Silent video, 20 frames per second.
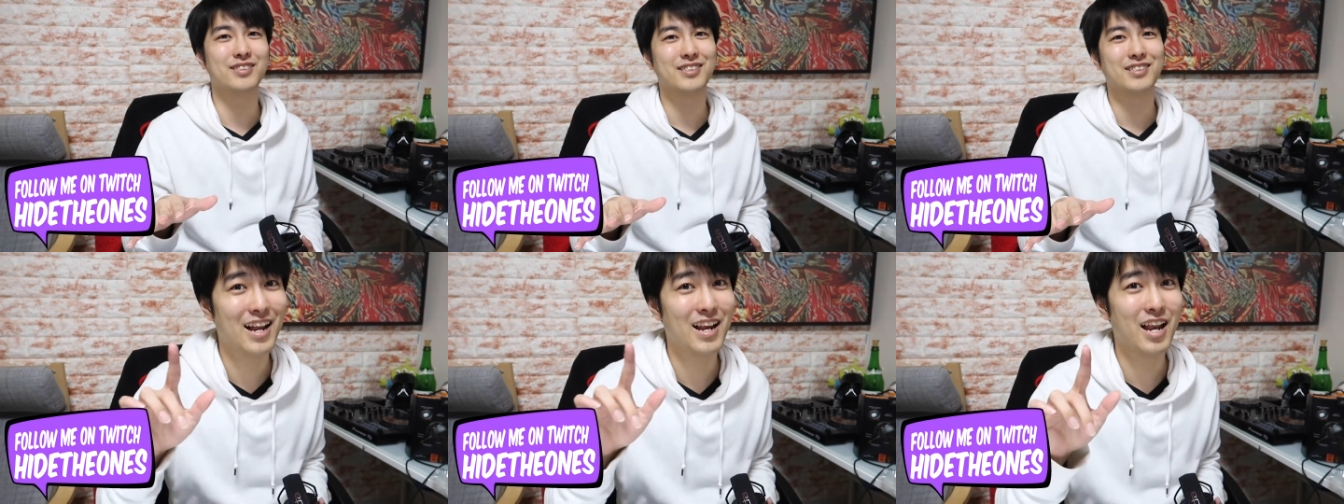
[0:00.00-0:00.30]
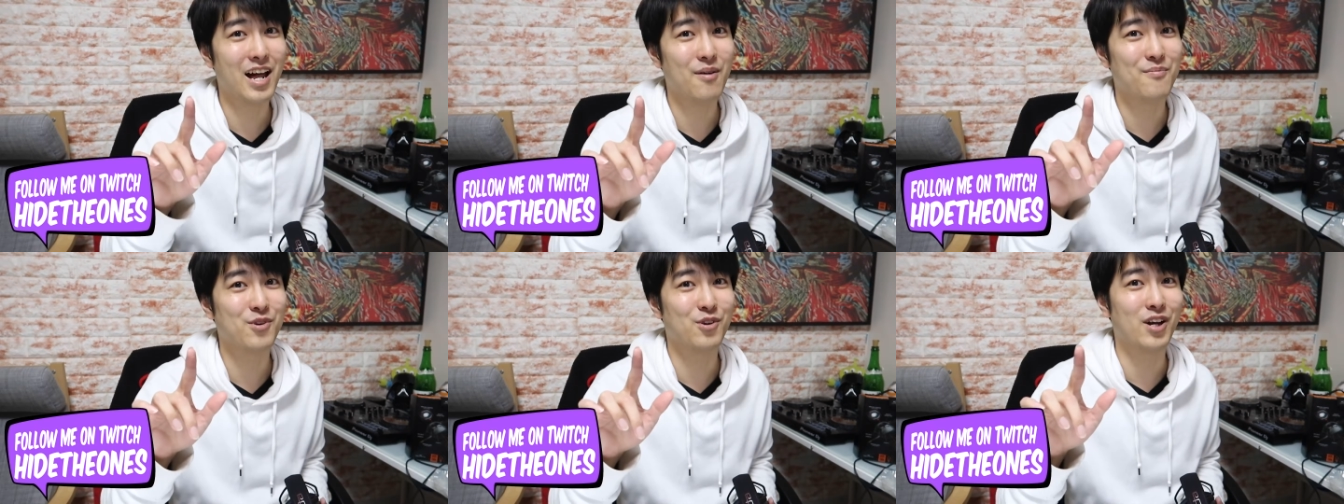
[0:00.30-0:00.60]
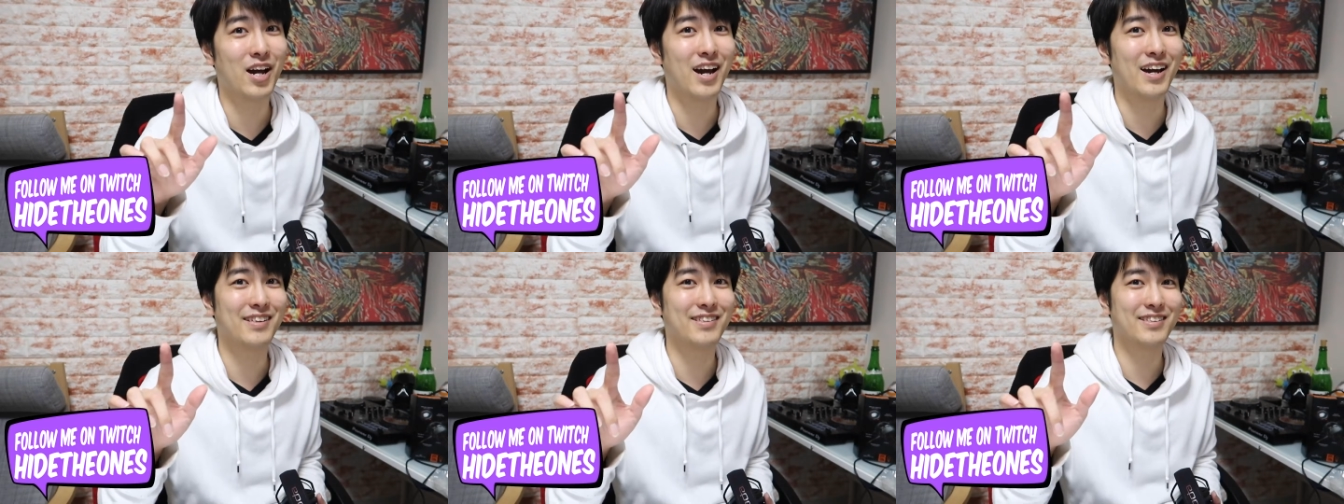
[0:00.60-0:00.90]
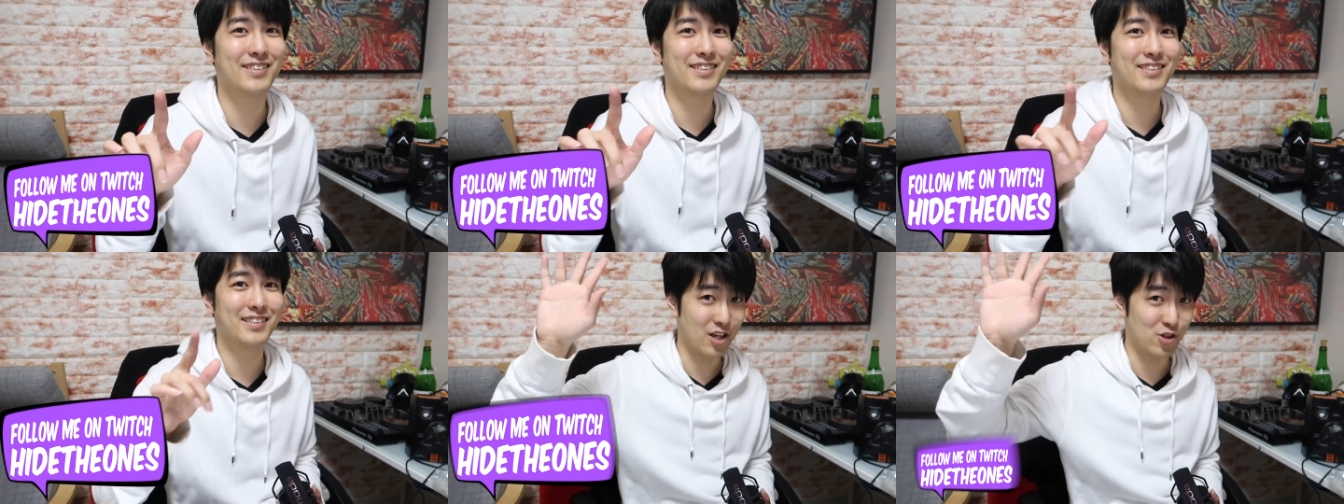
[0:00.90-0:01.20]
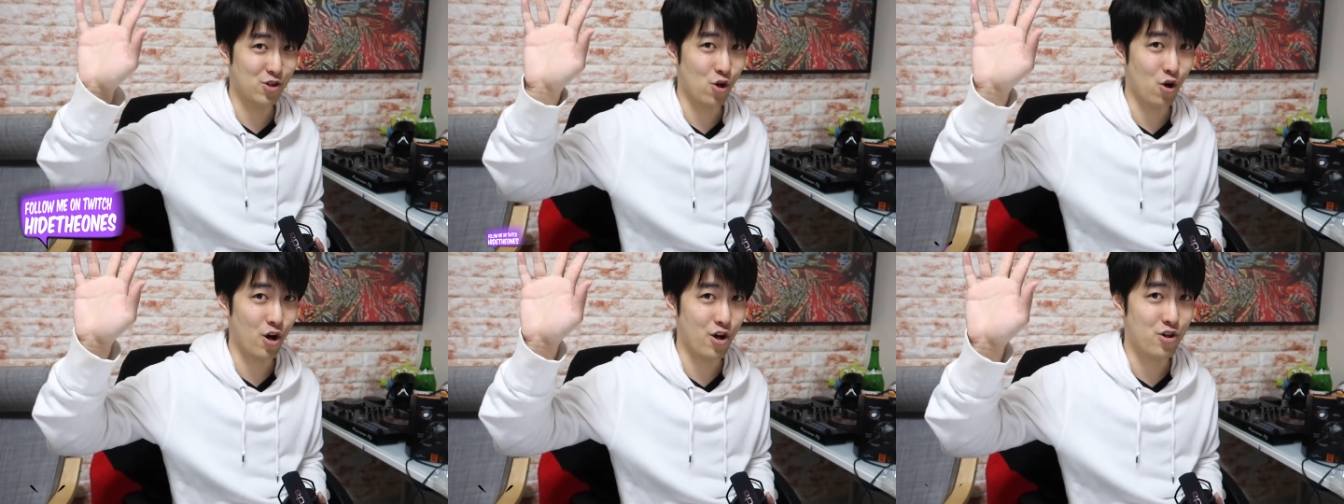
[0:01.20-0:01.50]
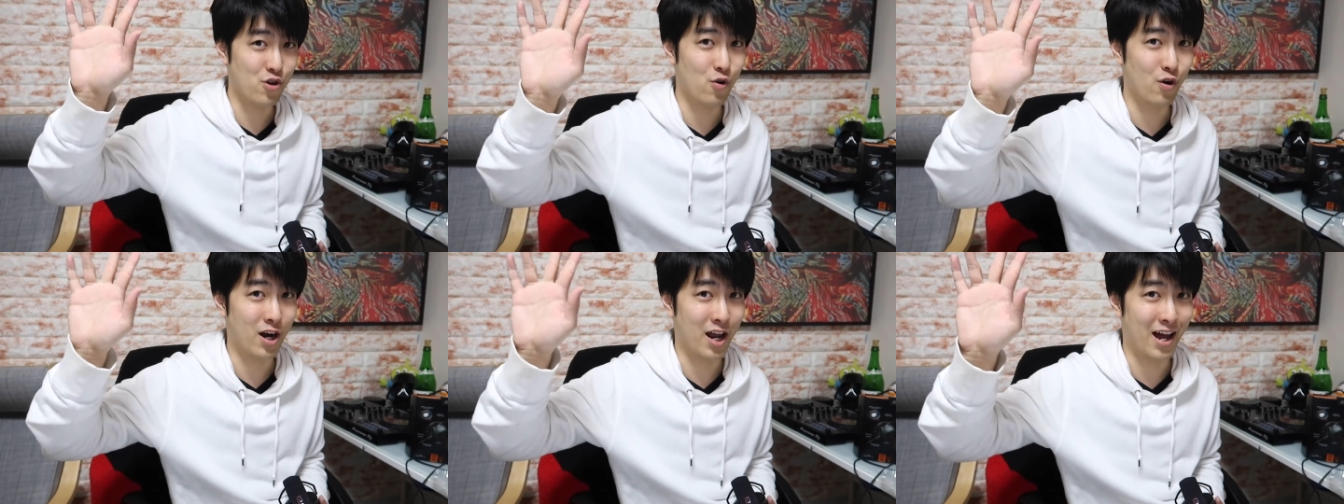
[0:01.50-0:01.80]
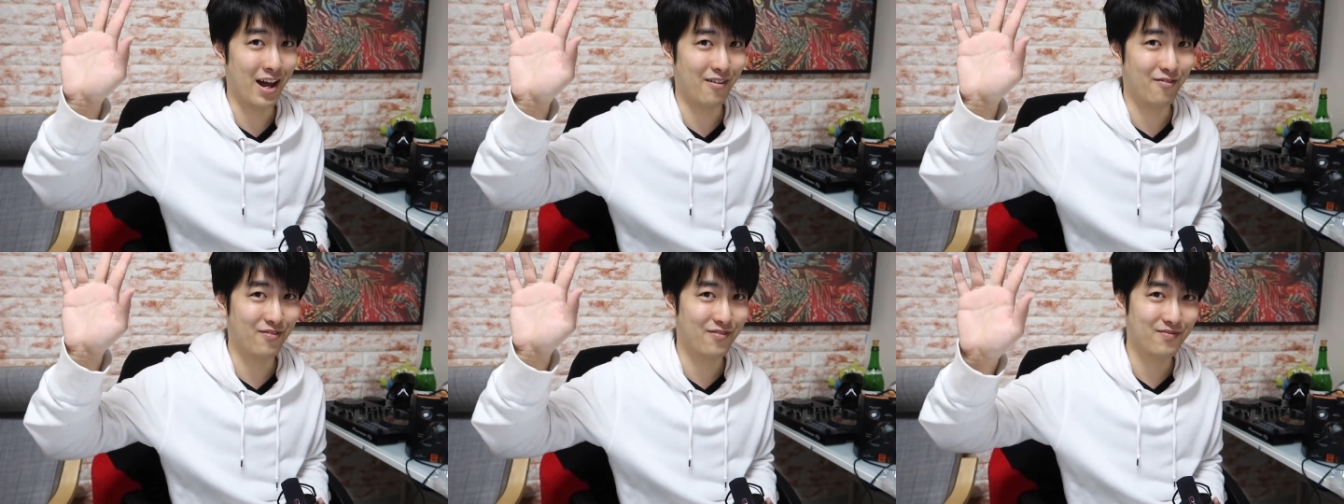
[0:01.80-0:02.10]
I love you guys. Enjoy your
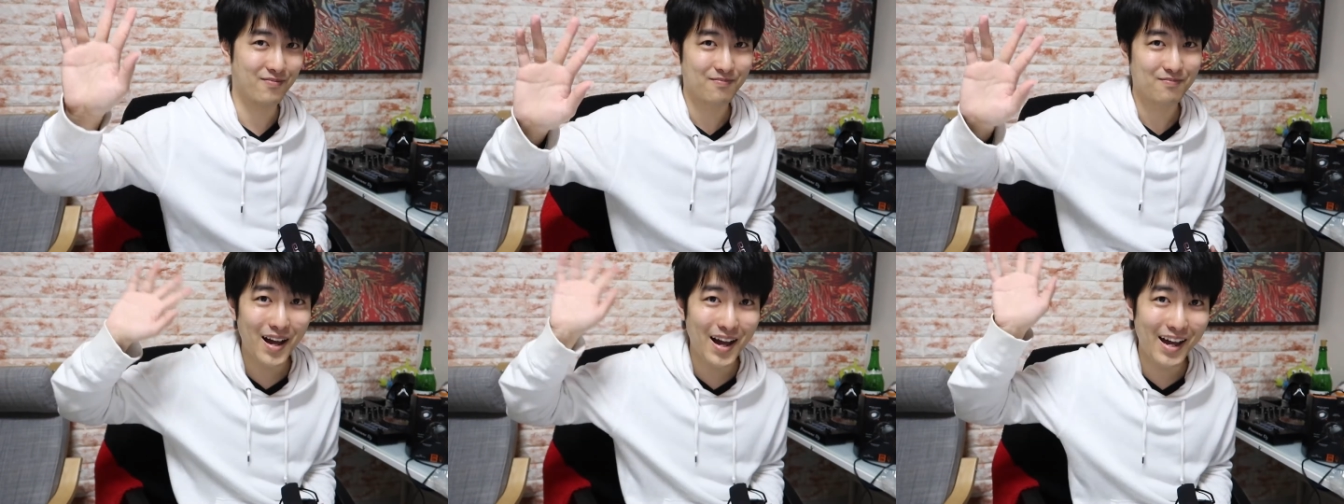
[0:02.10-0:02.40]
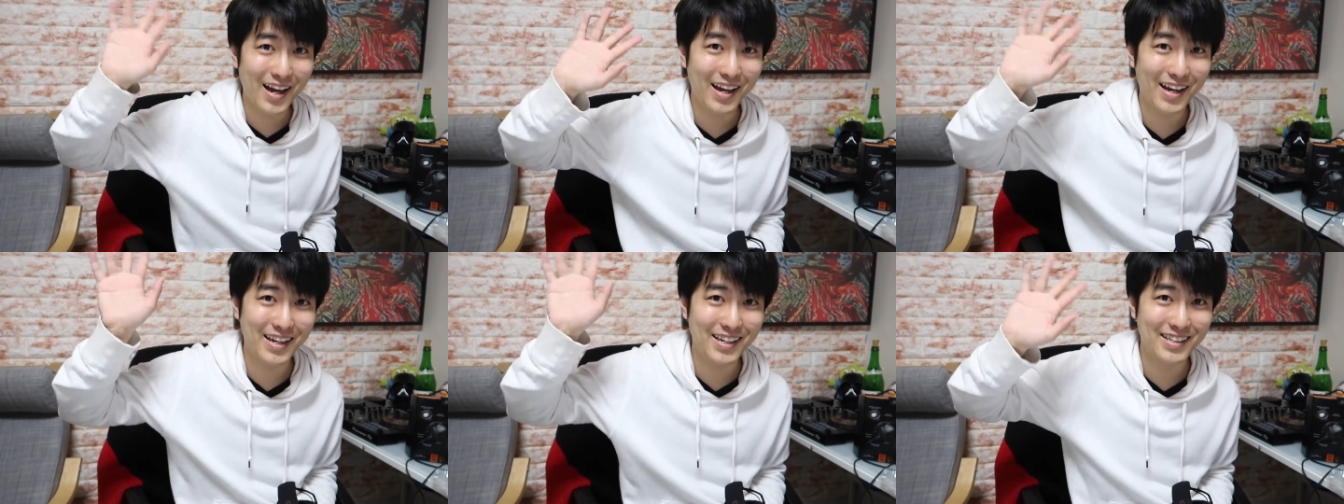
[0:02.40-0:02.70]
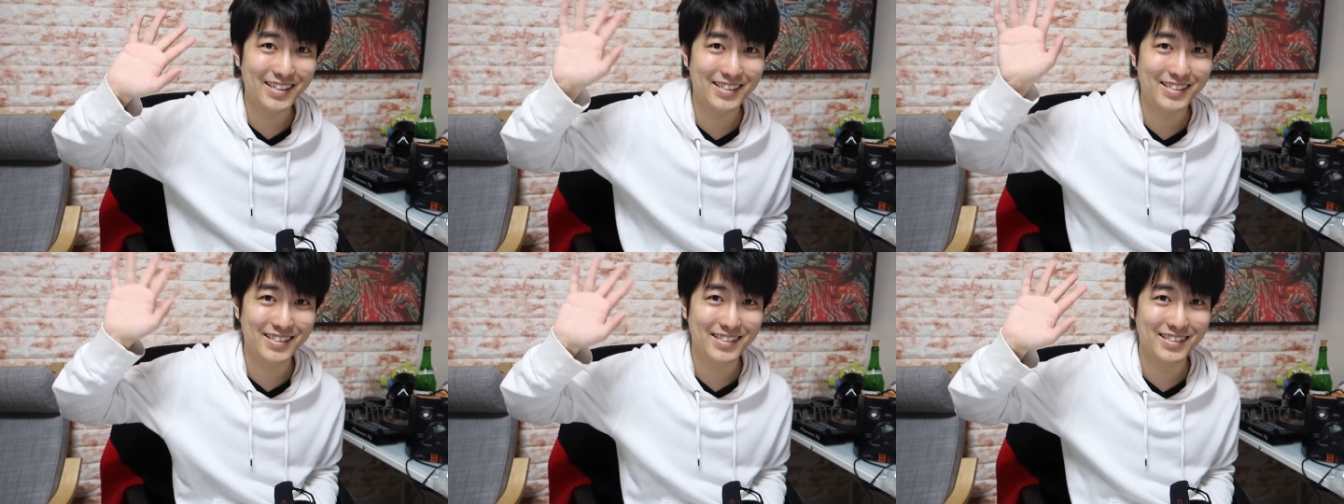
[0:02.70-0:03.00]
life. Bye.